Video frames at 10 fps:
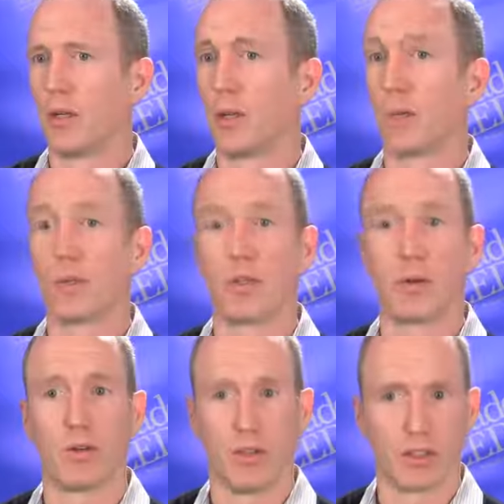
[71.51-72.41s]
people
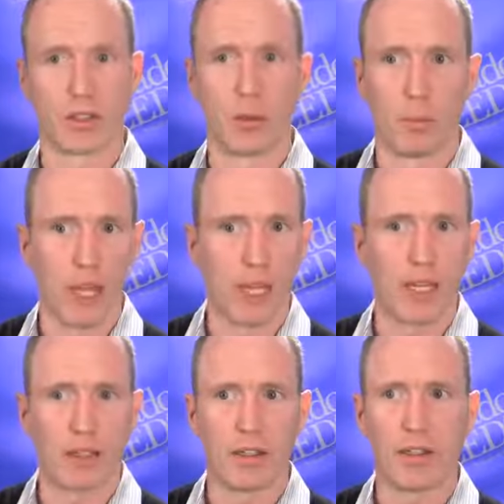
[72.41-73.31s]
deal with physical
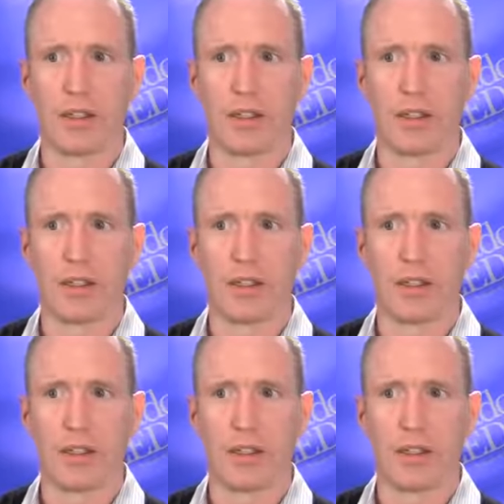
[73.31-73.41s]
pain.